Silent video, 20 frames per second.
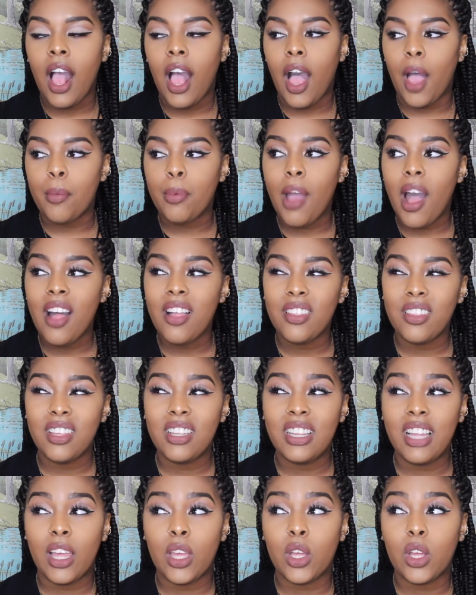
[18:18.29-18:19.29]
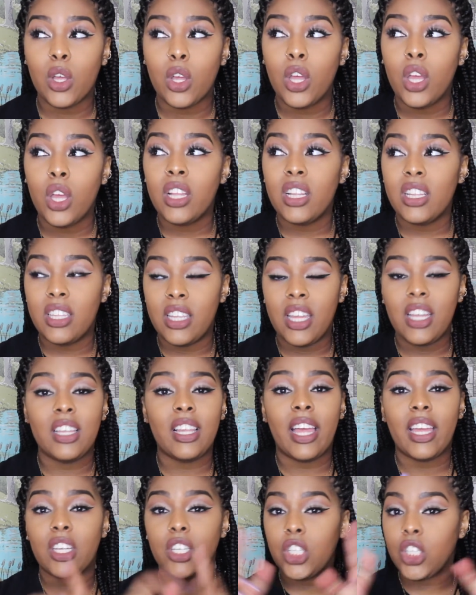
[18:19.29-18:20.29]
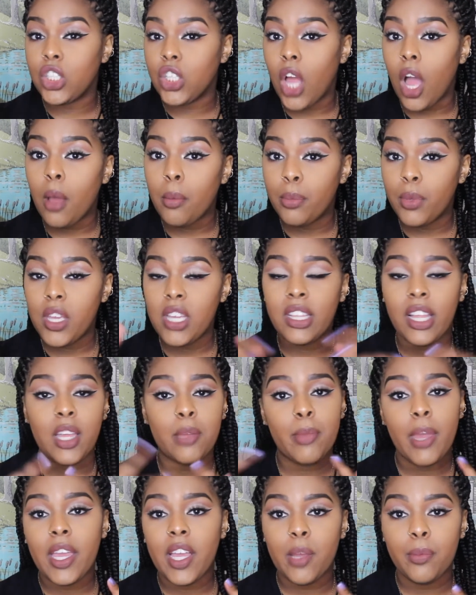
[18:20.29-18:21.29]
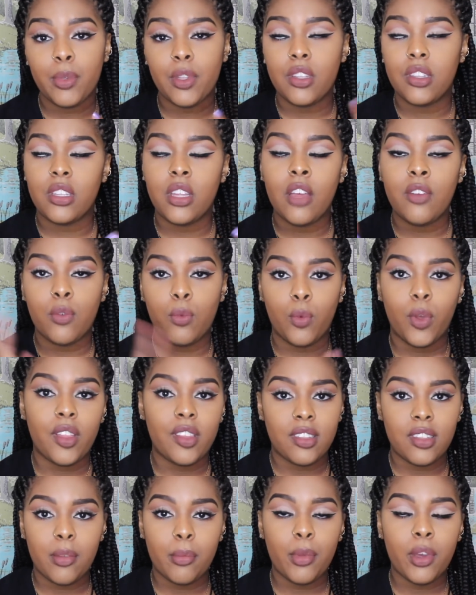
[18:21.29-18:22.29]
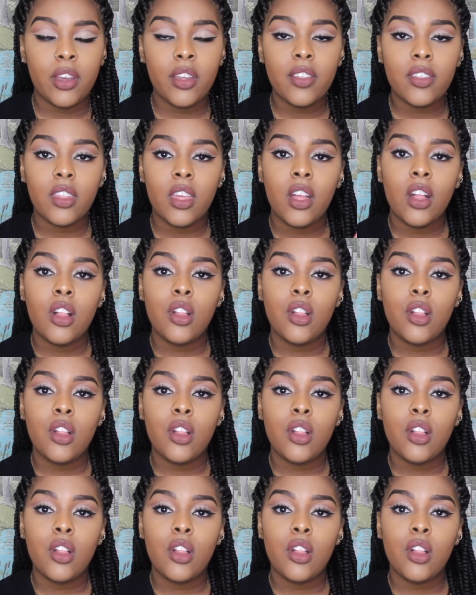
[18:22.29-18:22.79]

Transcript: I probably like did like shopping, like makeup and stuff once a month.